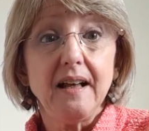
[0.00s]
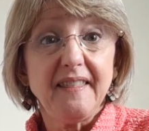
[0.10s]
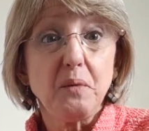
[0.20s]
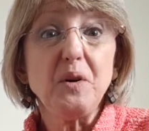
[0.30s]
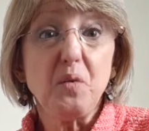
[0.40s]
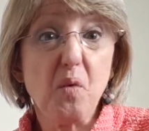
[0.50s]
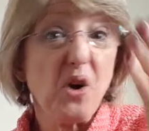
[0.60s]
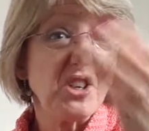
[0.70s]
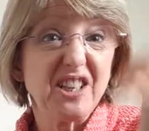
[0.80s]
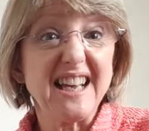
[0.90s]
they will
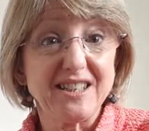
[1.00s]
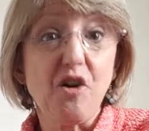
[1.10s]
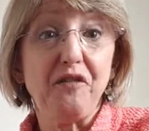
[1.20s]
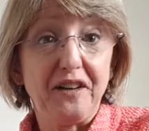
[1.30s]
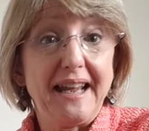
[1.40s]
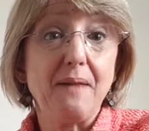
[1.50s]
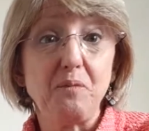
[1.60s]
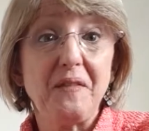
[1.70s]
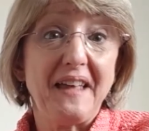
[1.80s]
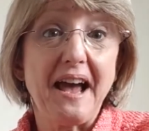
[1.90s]
wash that off again
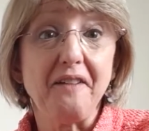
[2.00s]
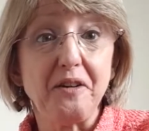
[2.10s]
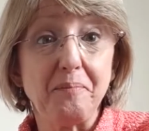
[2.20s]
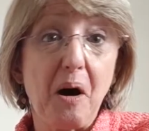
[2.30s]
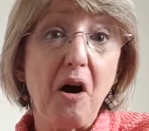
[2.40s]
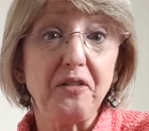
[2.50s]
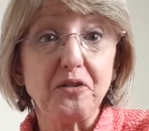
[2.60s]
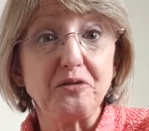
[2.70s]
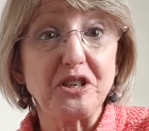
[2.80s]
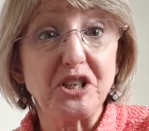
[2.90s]
when they have a bath
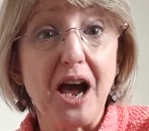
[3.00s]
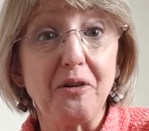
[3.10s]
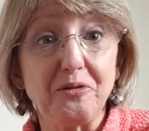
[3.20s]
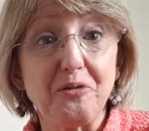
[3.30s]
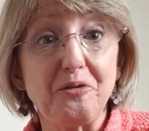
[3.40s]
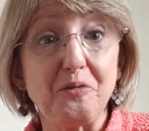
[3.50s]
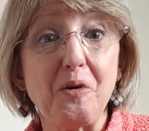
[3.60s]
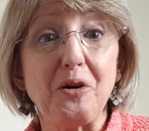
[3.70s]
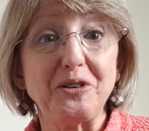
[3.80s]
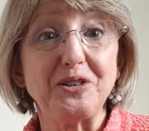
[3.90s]
or a shower or a
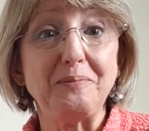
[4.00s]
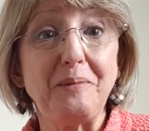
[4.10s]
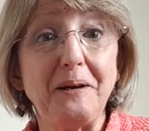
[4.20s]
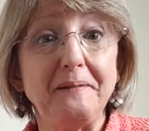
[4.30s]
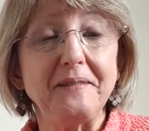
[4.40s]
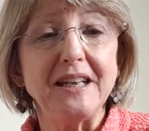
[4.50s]
wash, but